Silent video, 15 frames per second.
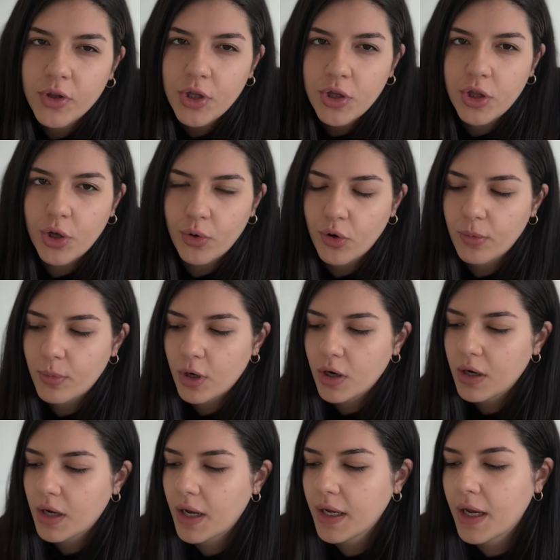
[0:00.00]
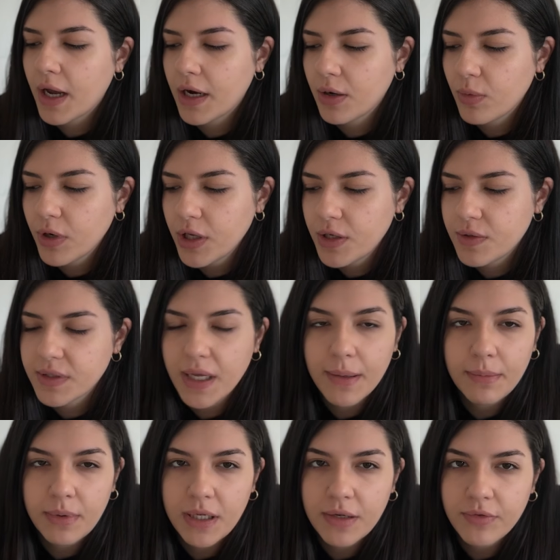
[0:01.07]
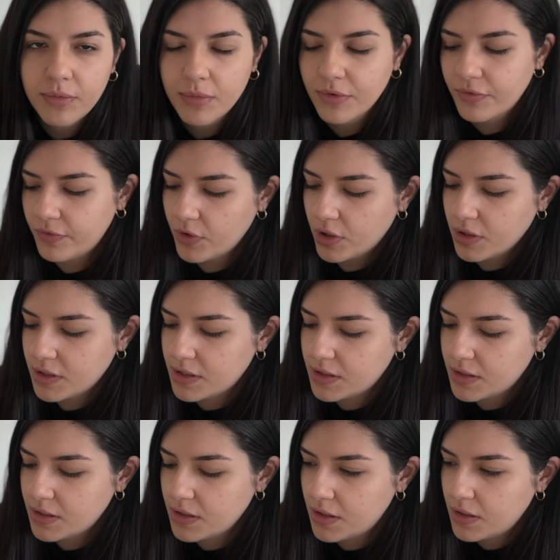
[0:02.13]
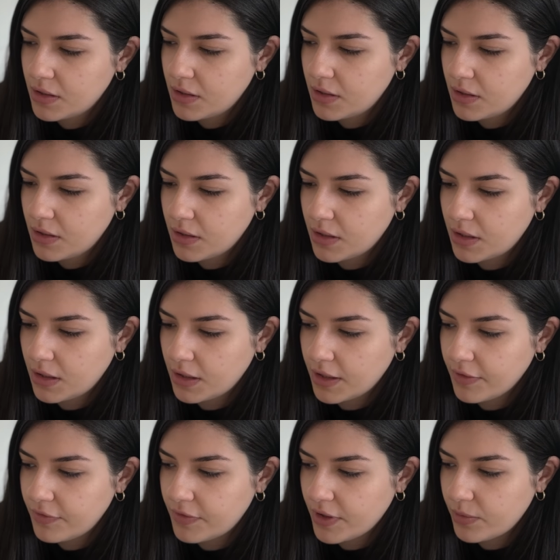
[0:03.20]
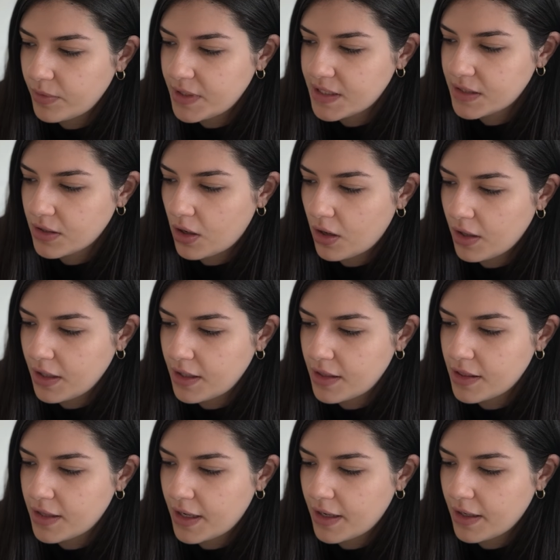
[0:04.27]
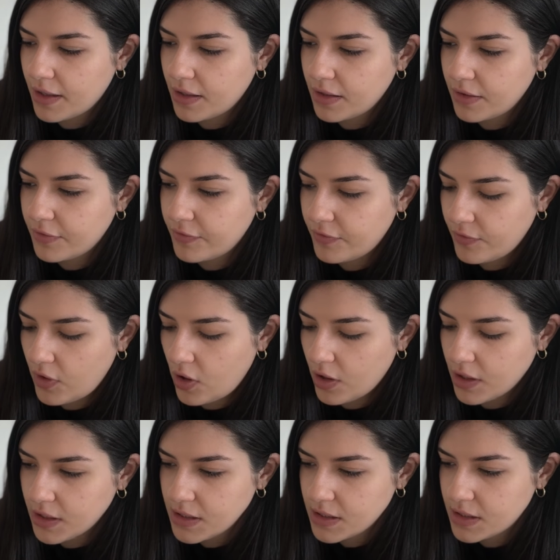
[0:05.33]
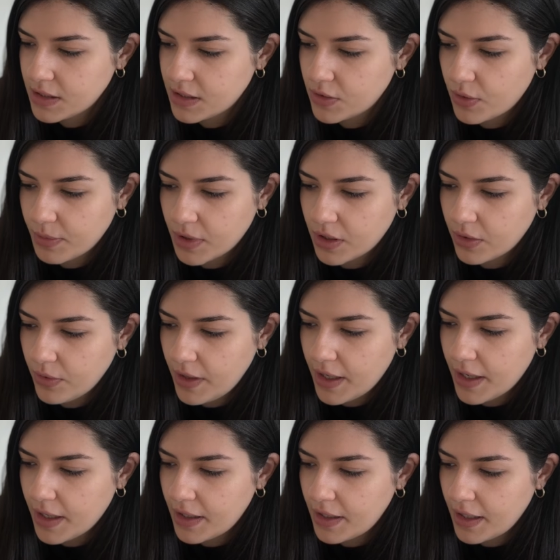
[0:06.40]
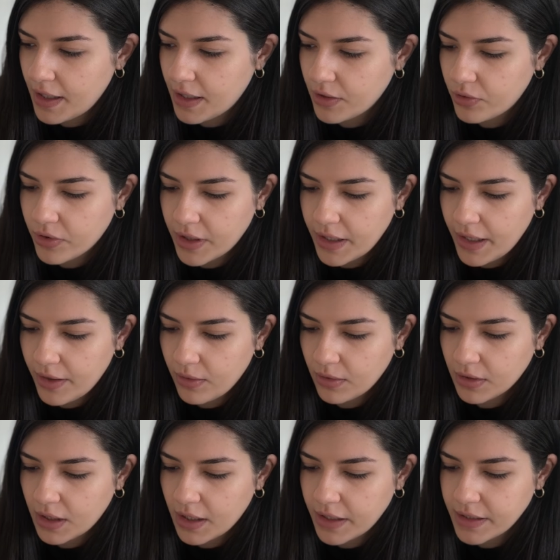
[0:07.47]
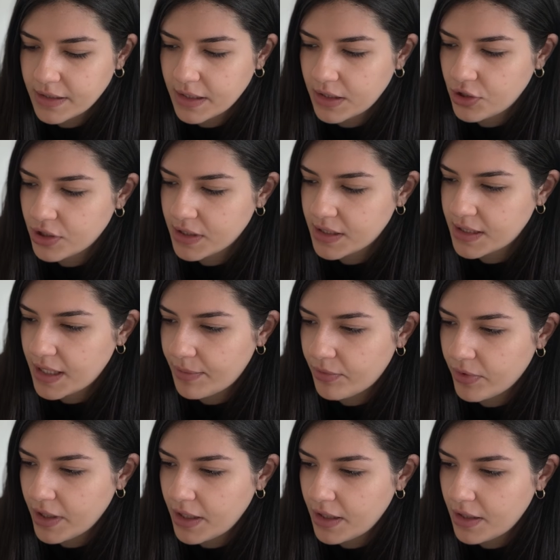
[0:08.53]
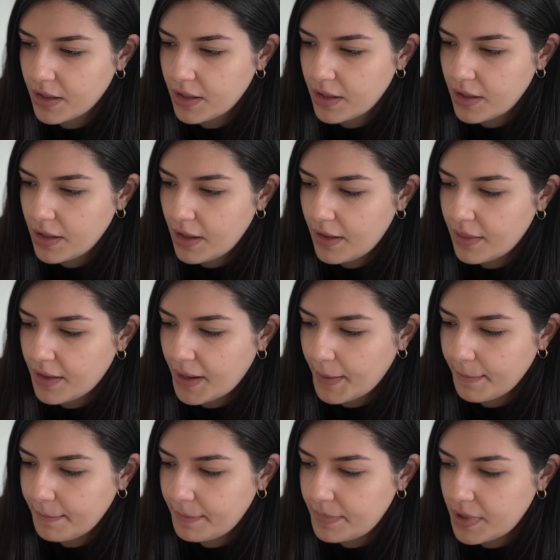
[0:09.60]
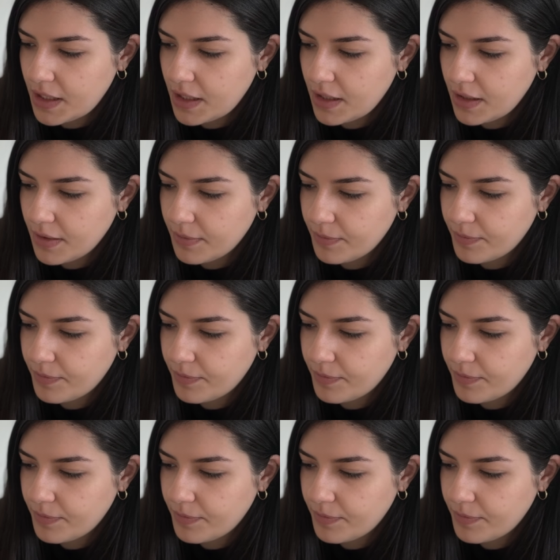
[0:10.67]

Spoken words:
the logo mark, I kind of want to use that B from the first glyph that we saw in that font. So I'm going to go ahead and create outlines and just separate that B.